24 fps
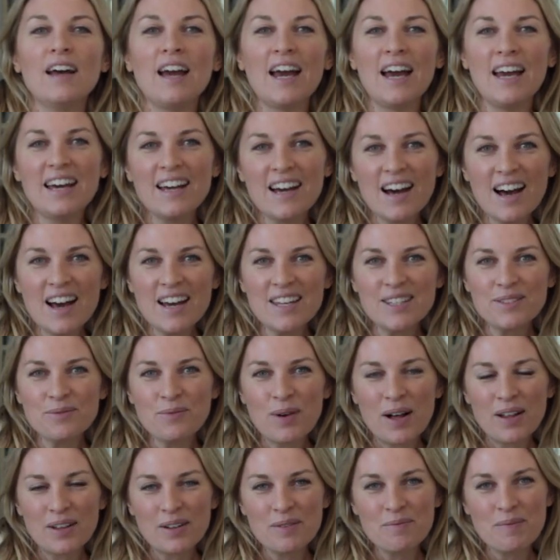Hey guys,
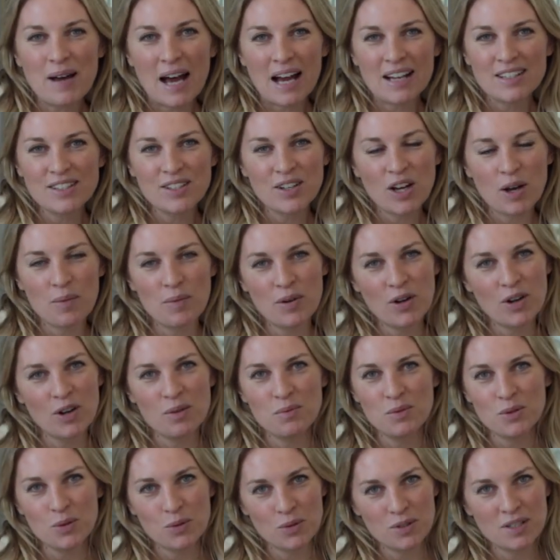welcome back to Coming Home
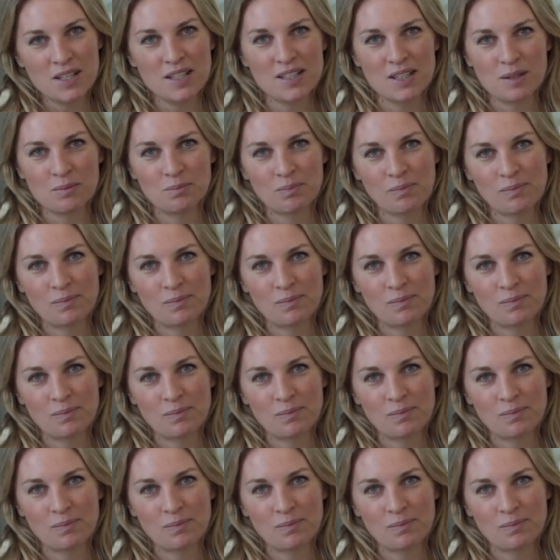to Autism.